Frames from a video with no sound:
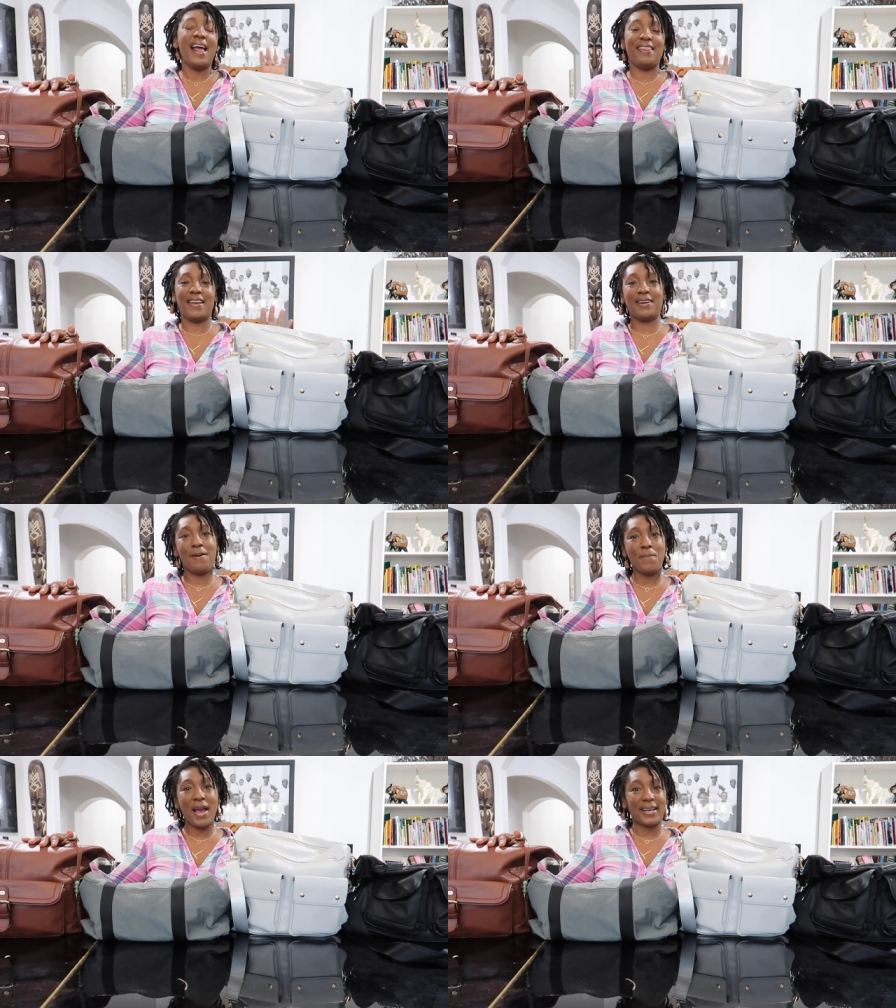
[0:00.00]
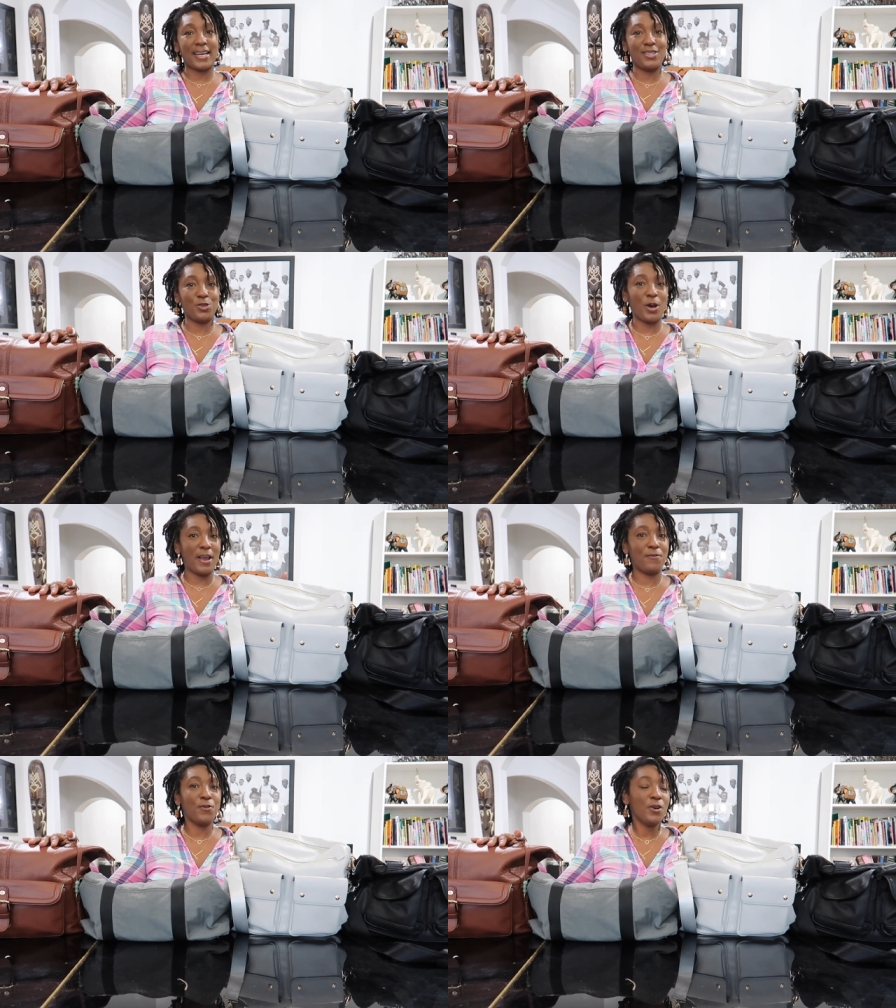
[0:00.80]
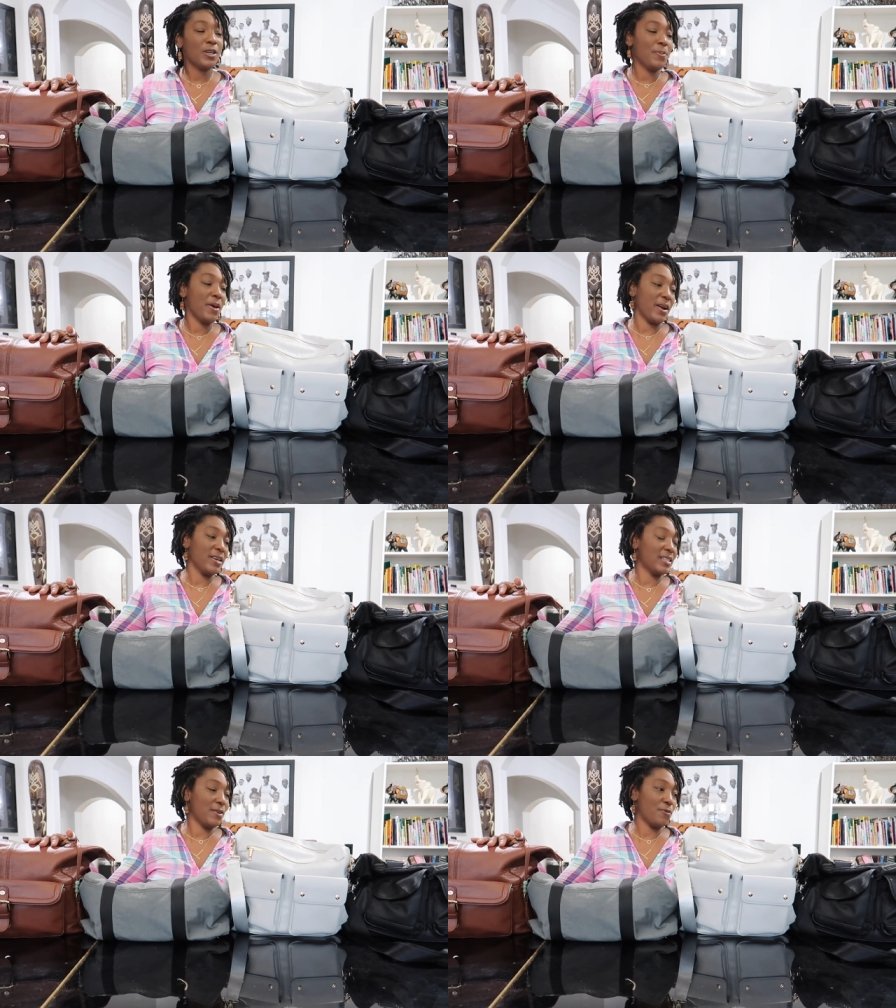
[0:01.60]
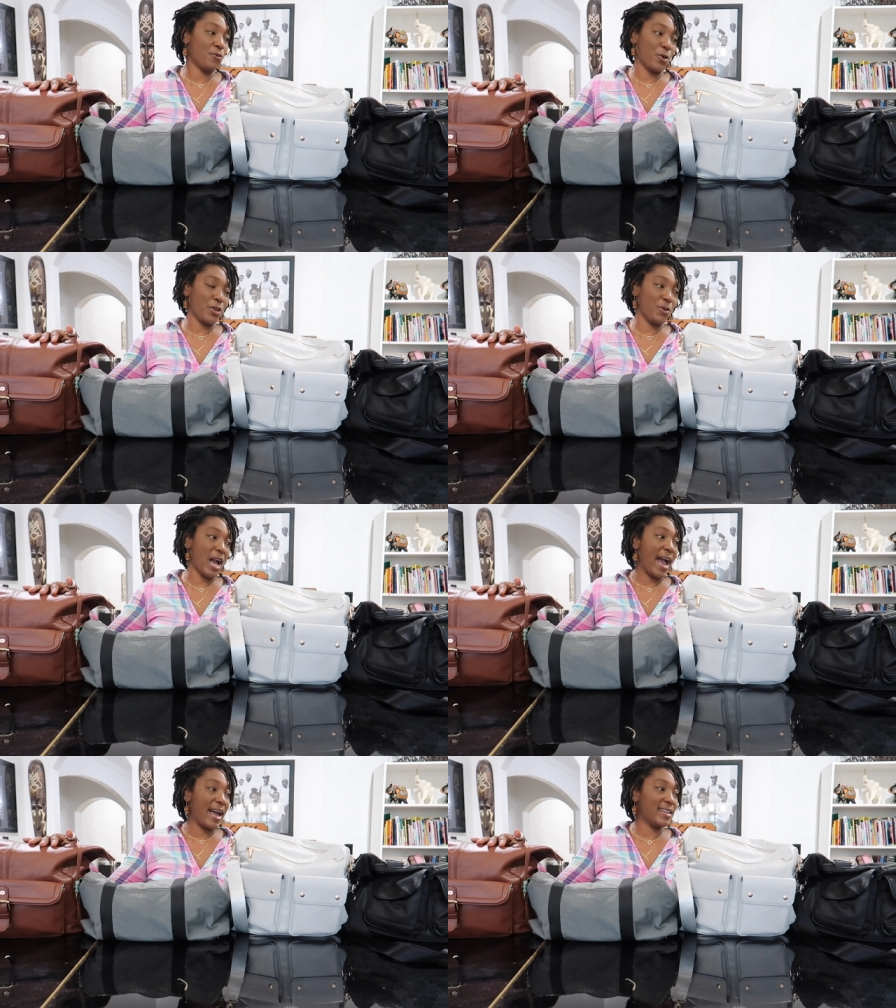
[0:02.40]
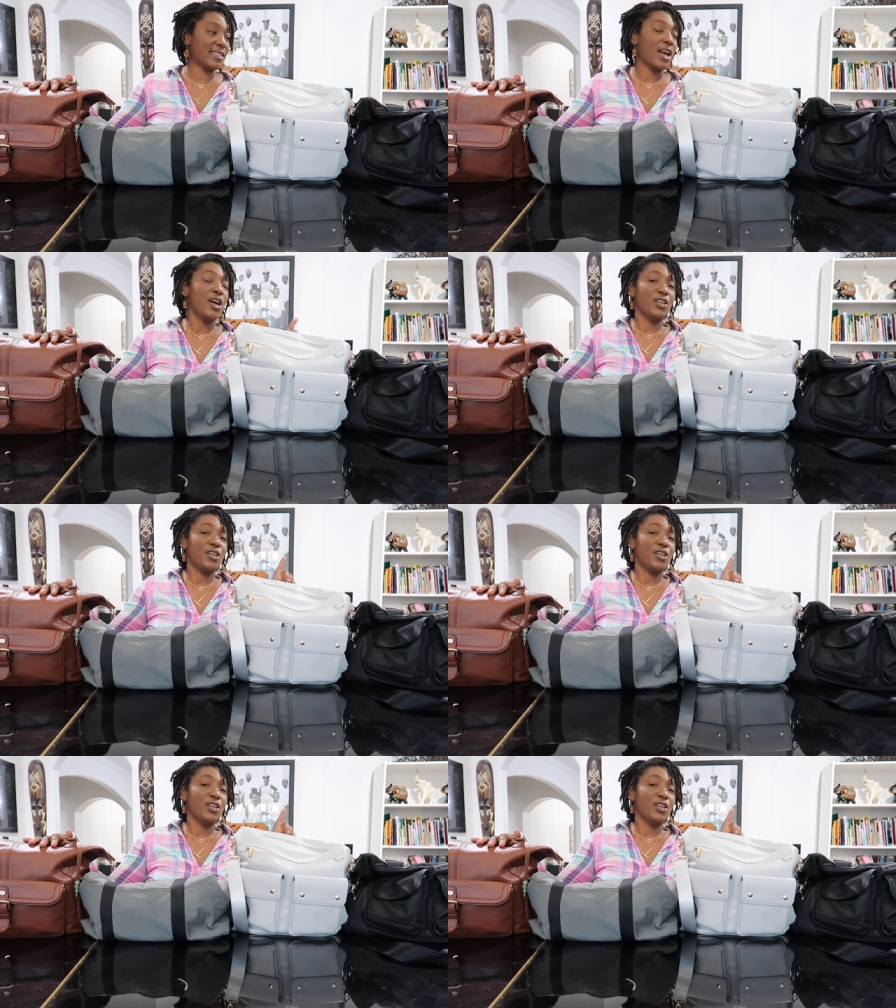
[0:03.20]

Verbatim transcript: and then come back and do a full comparison for you guys.